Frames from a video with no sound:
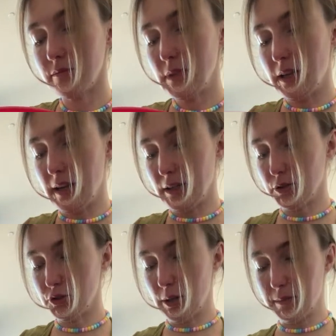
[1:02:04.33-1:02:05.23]
I like to
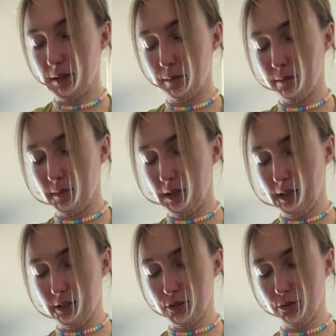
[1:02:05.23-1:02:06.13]
chop them
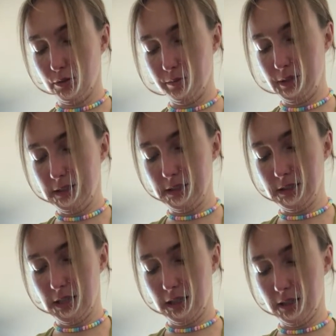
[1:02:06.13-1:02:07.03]
into pieces
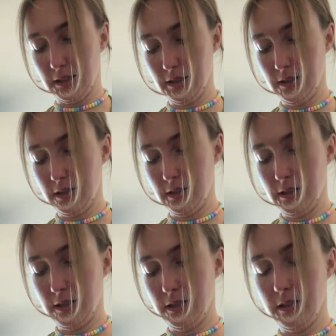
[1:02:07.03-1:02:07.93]
like
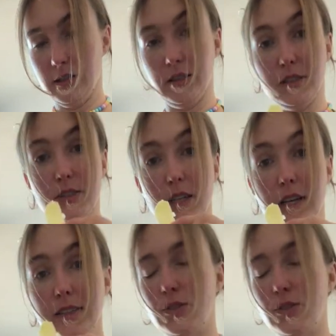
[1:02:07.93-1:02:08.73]
this size.